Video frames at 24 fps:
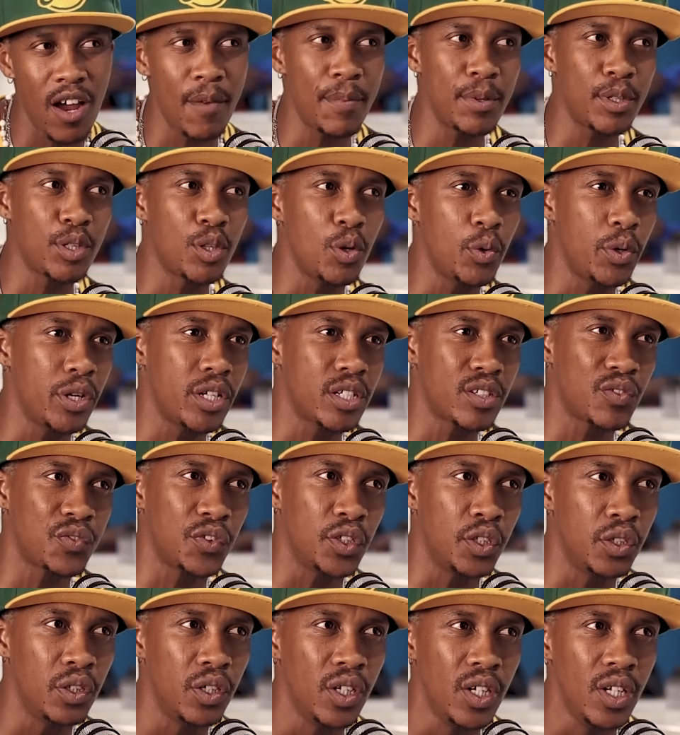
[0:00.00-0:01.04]
I've been doing this
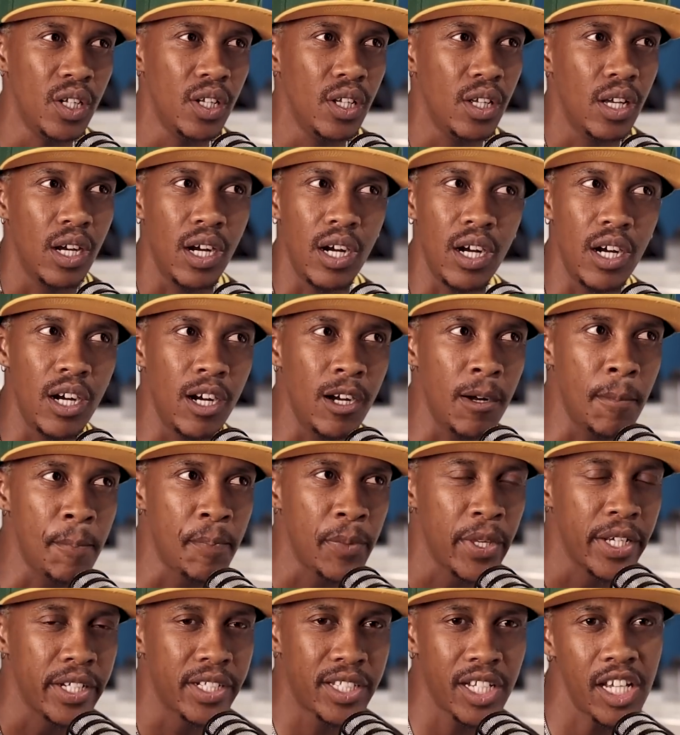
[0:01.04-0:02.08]
for um,
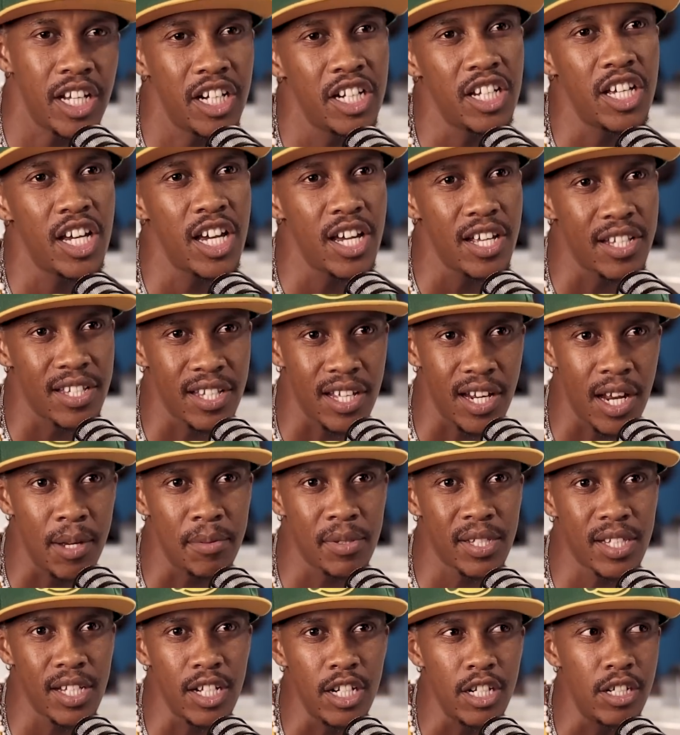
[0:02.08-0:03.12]
10 years and I'm
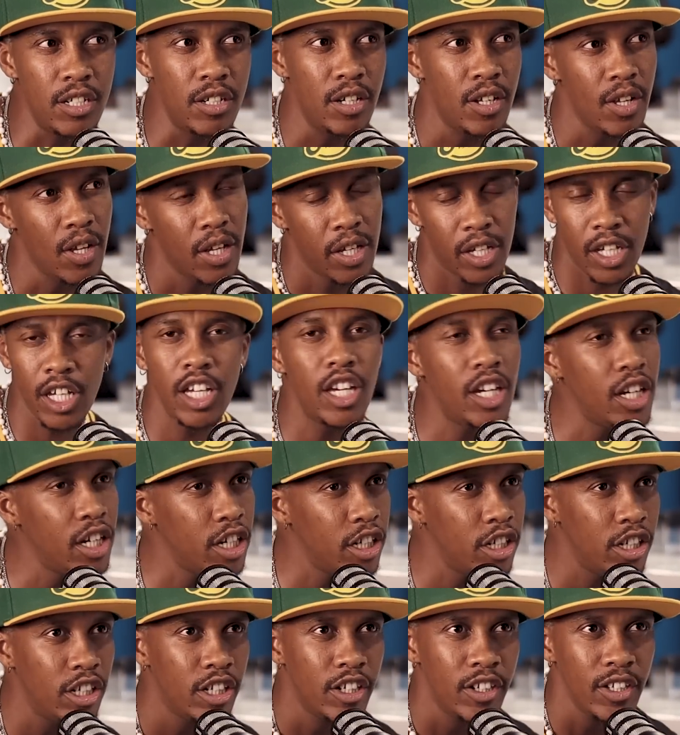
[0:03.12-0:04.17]
still
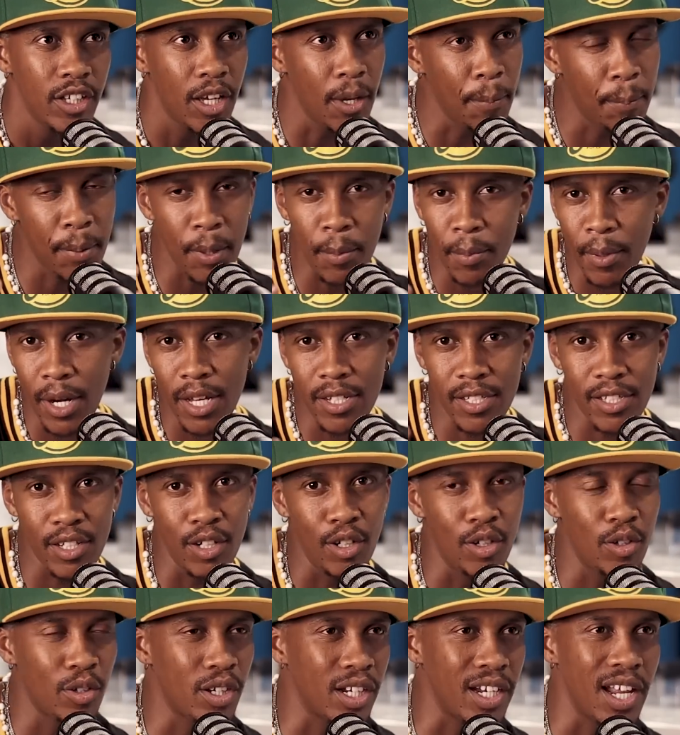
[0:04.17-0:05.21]
here and people are
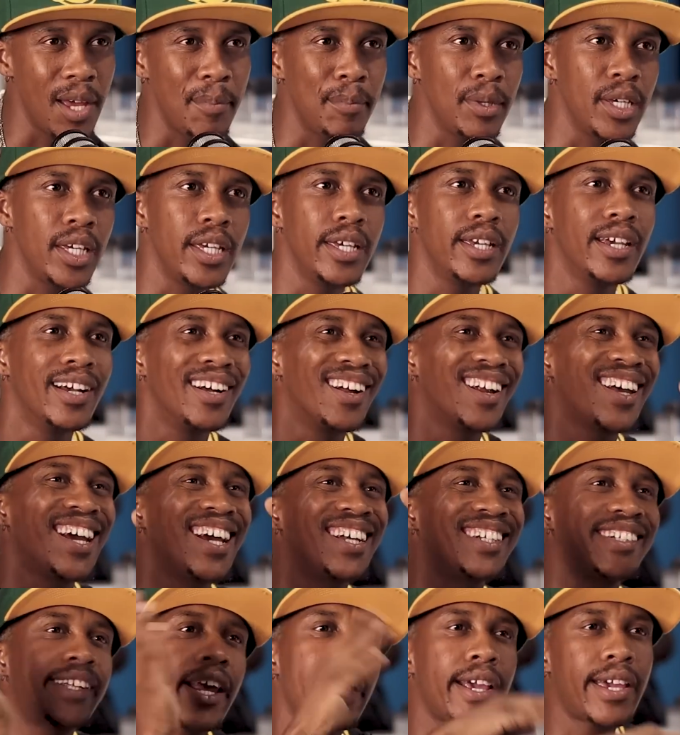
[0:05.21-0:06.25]
still looking at me
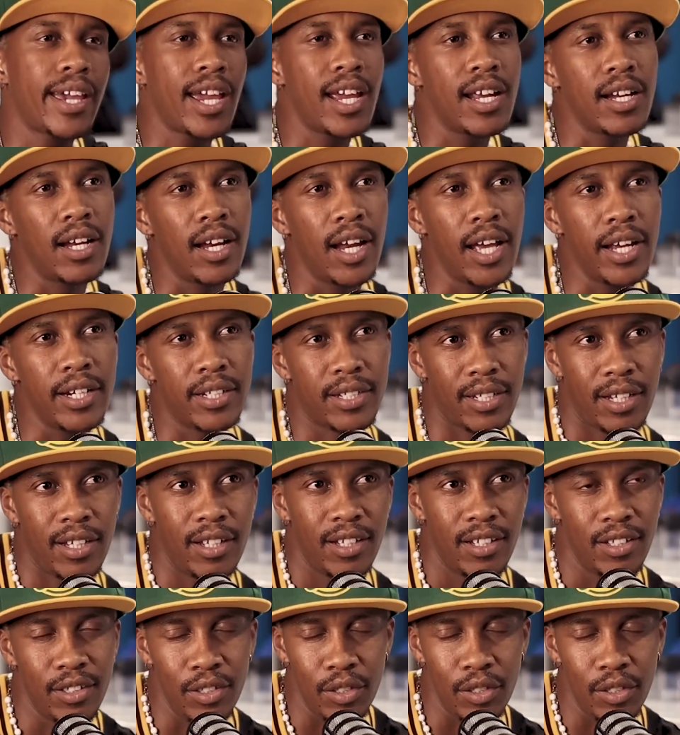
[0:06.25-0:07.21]
a decade later.